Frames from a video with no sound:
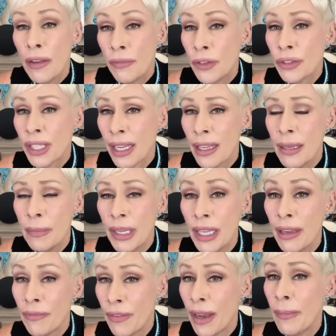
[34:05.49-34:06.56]
If you're telling
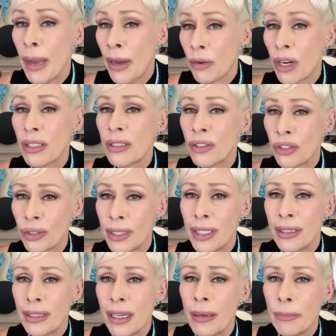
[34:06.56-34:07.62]
me if I'm out on the
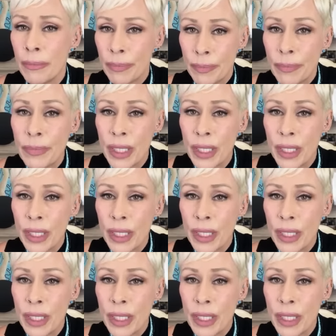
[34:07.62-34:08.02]
streets and I'm,